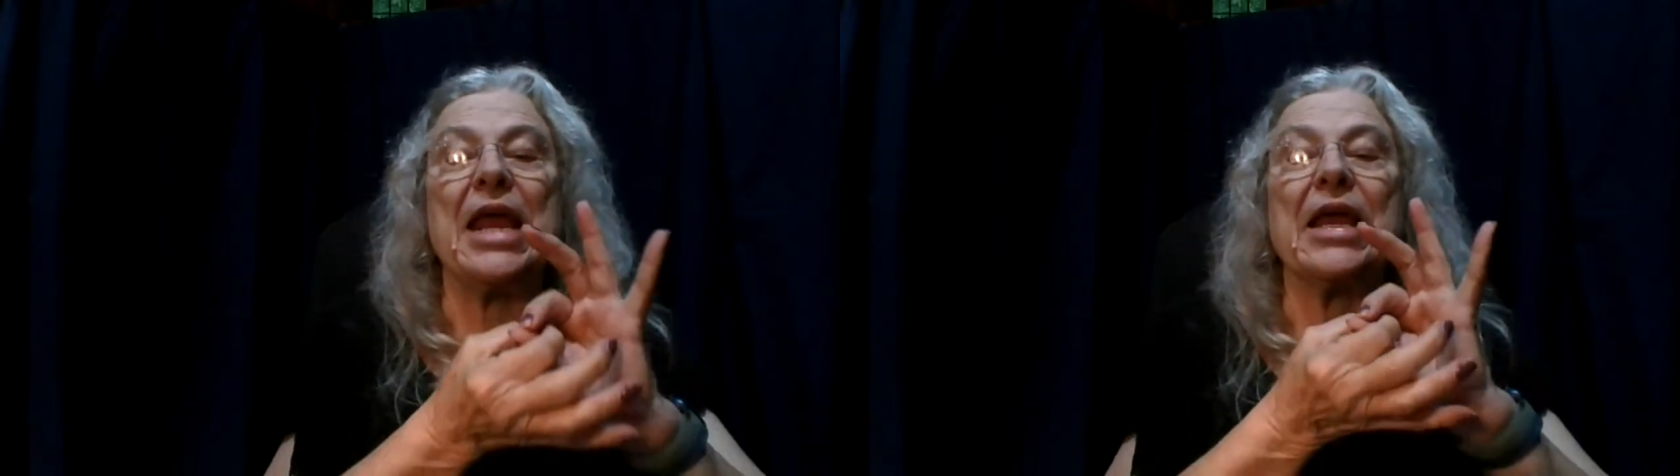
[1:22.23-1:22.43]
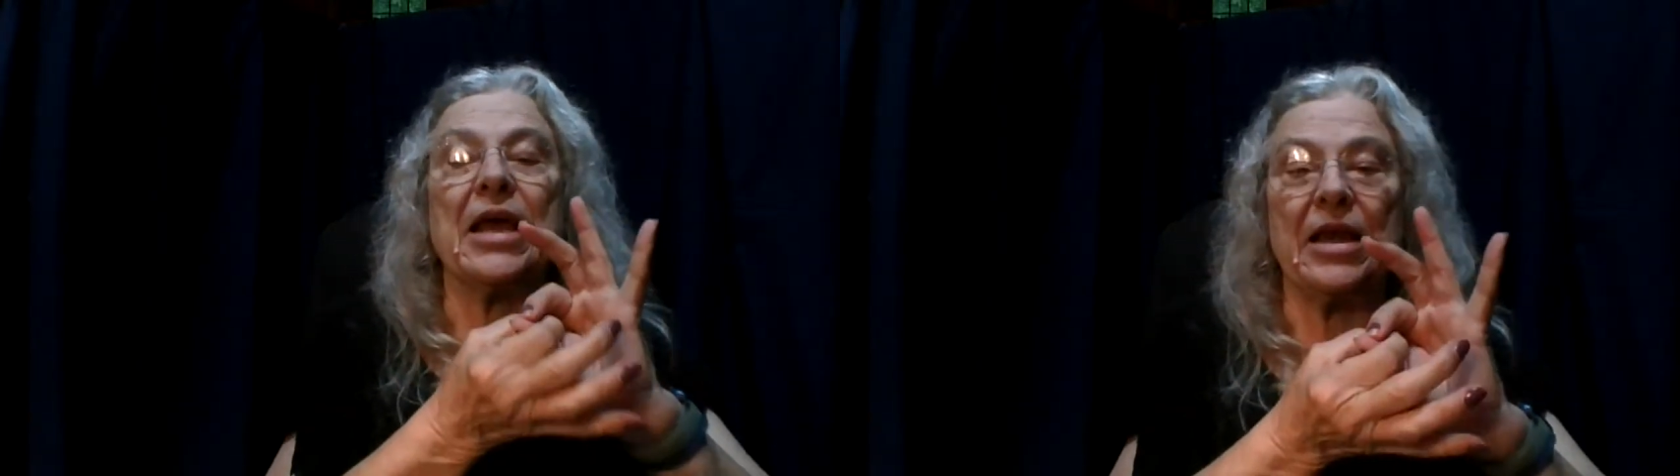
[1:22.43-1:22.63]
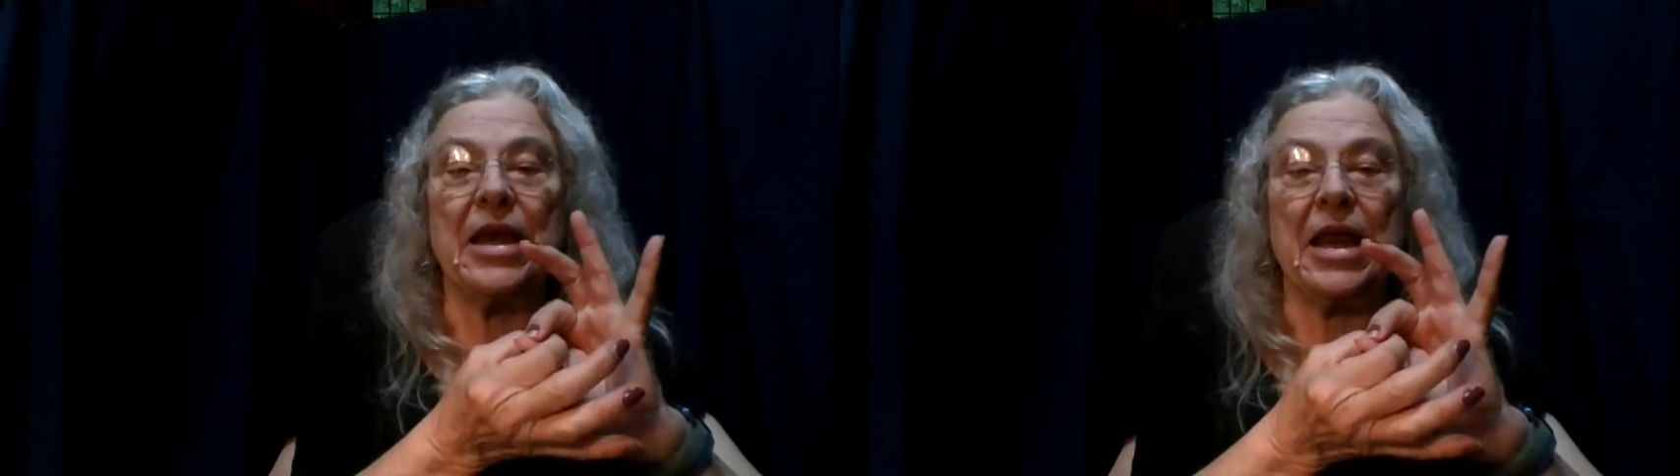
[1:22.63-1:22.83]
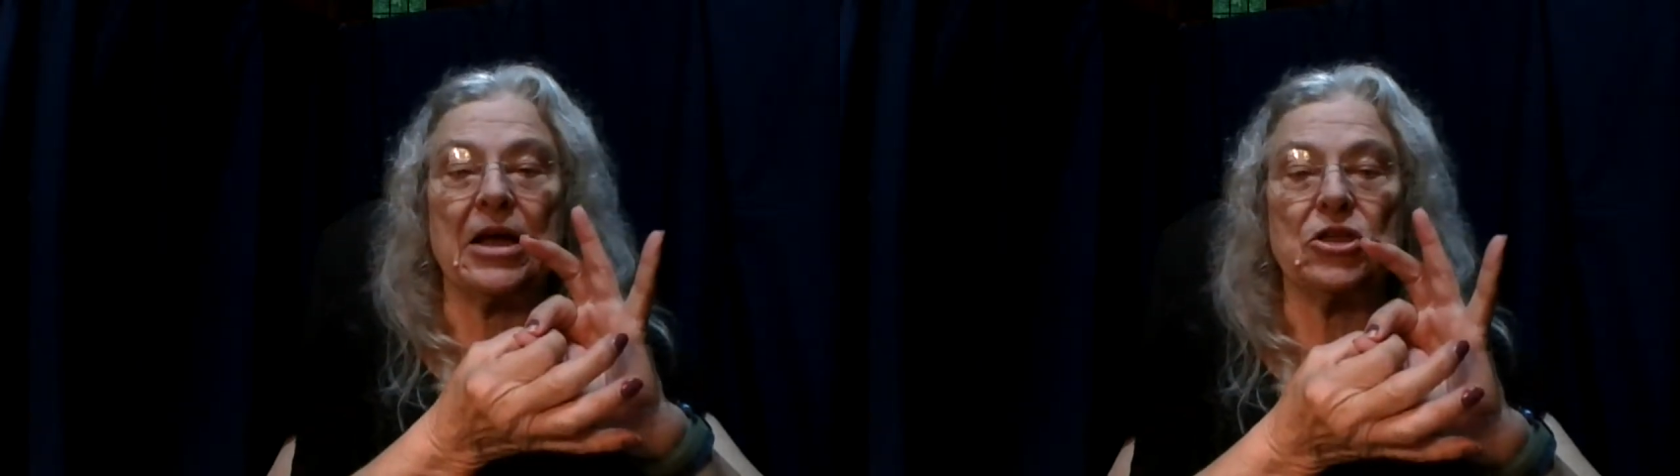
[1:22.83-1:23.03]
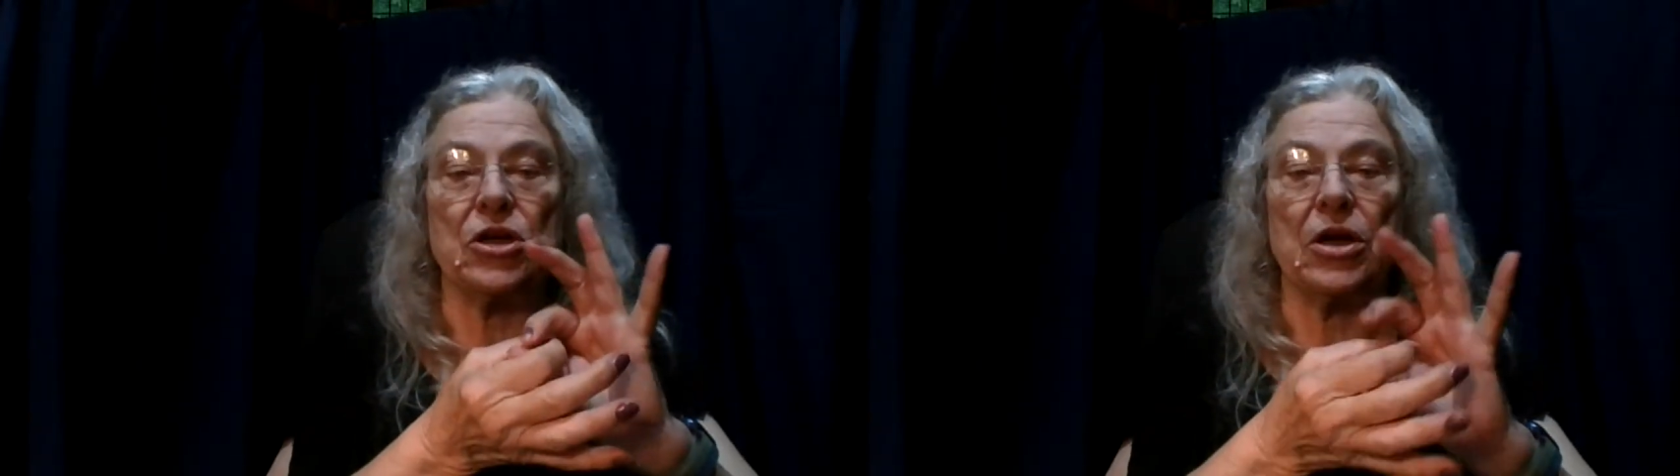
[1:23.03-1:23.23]
a
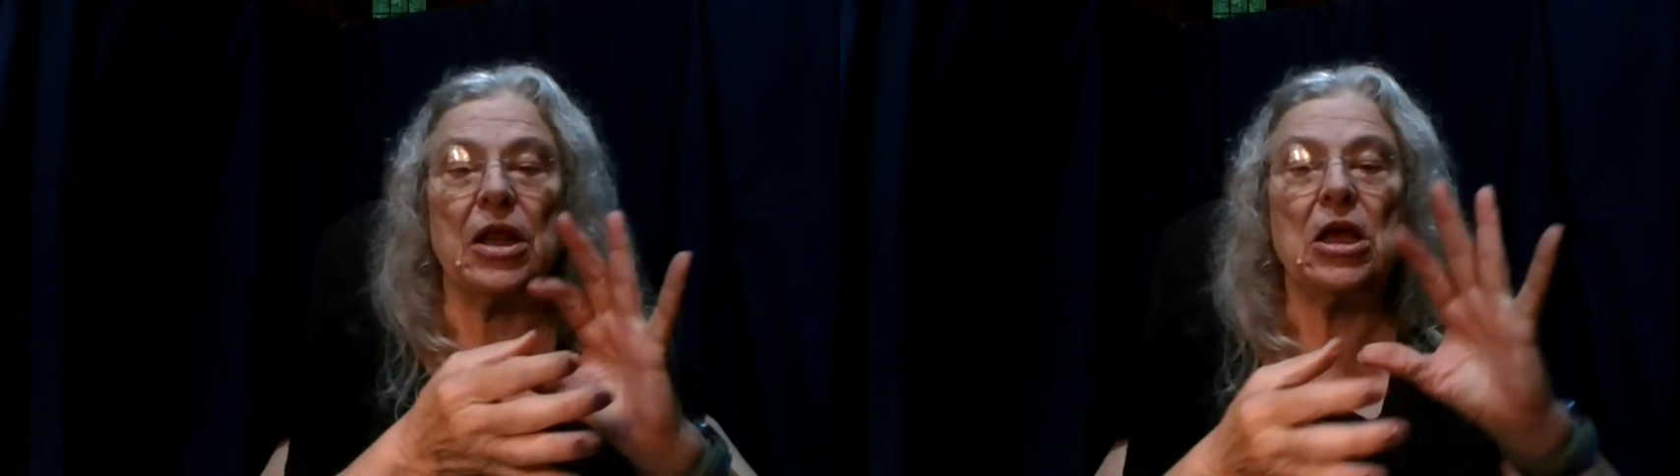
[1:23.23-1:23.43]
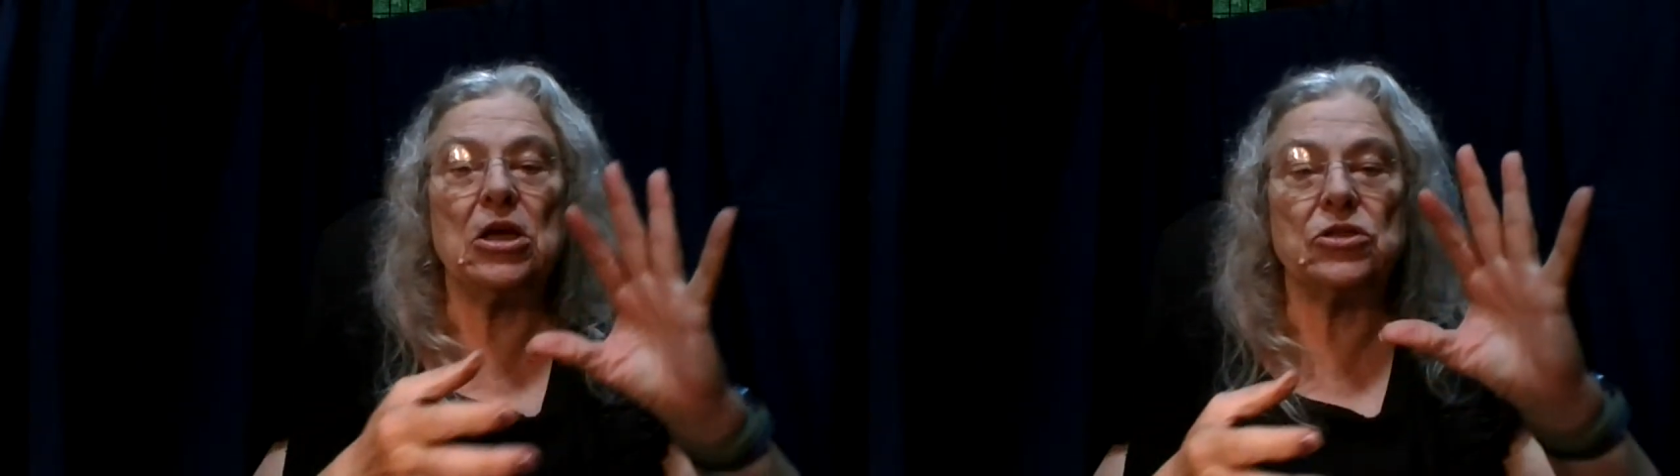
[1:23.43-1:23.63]
connection.